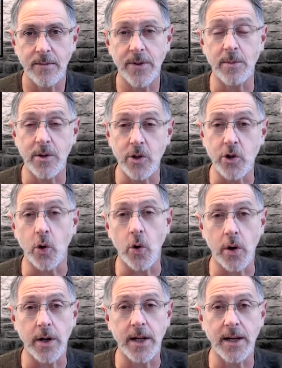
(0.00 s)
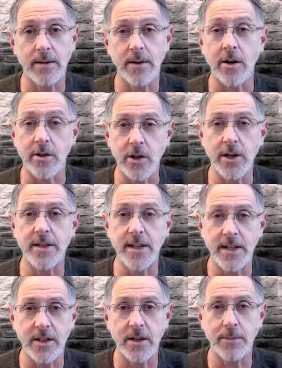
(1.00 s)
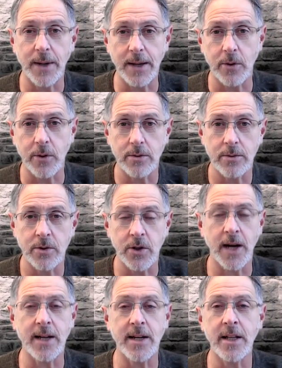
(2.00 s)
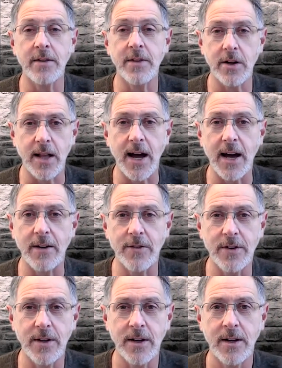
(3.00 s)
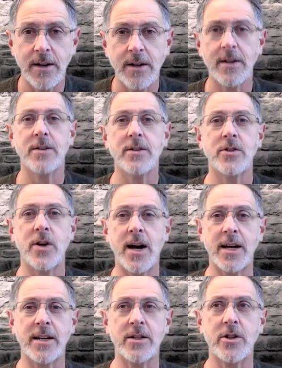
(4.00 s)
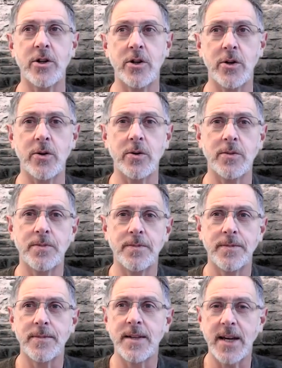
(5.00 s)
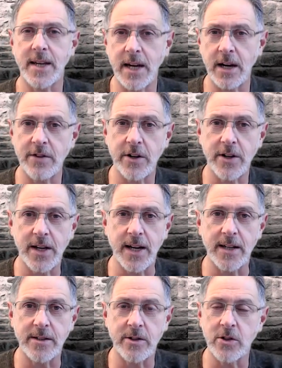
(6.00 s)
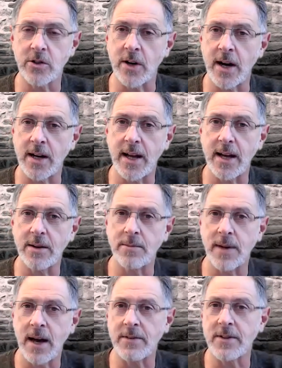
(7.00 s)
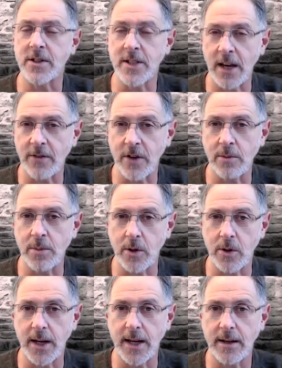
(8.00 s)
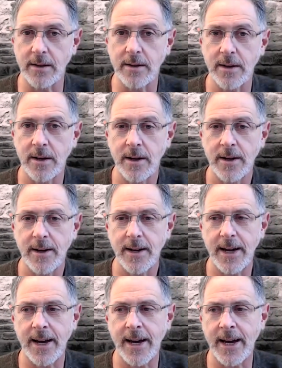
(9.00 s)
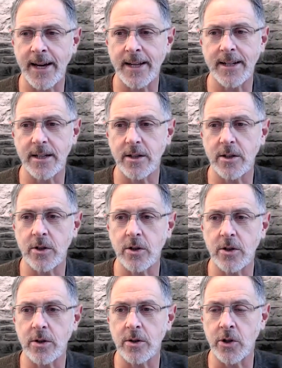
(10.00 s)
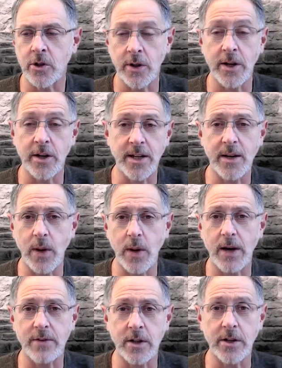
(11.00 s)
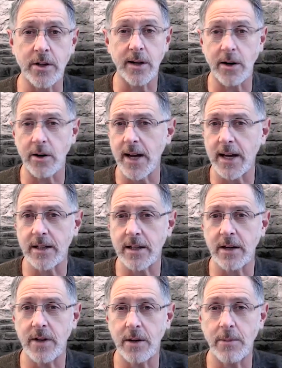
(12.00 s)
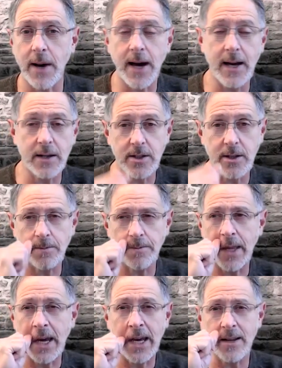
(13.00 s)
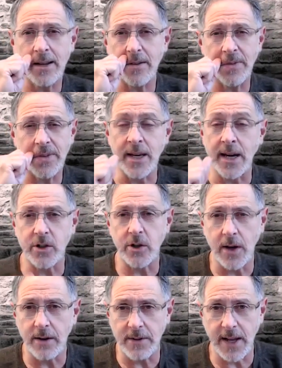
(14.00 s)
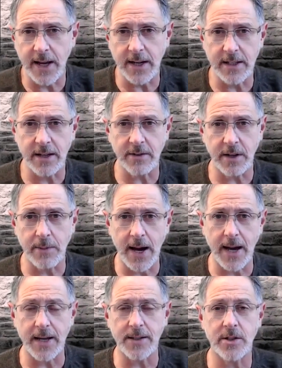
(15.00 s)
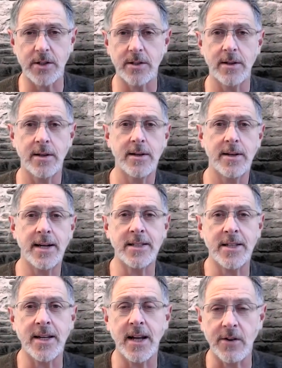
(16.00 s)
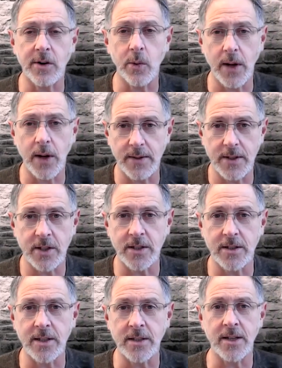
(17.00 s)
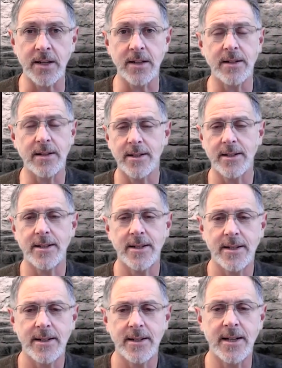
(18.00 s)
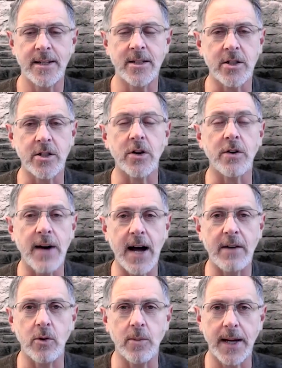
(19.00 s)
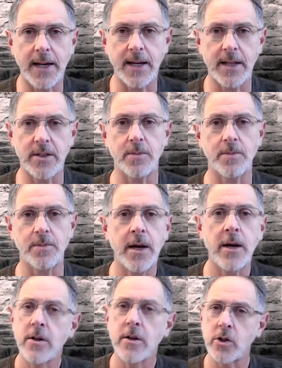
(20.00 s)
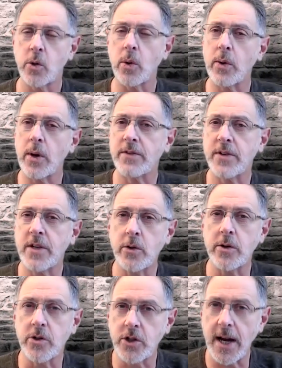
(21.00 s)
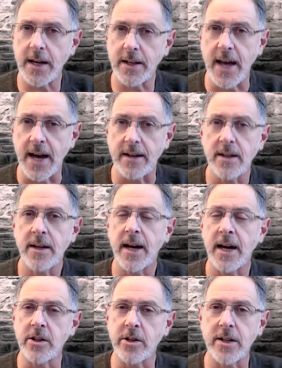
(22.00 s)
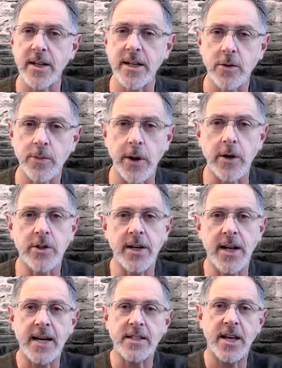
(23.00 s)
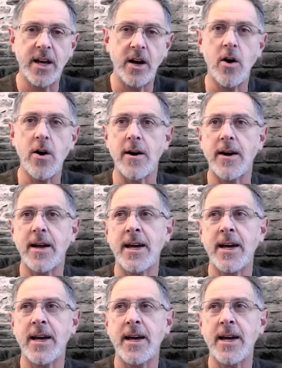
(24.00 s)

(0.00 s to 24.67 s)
The majority are good, decent people trying to live their life, trying to take care of their kids, trying to have a safe community. And so there again, we have to at our negativity bias. And yes, you have a negativity bias. It's in every one of us. It's a survival mechanism. So what we have to do is check that and look at each person as they are.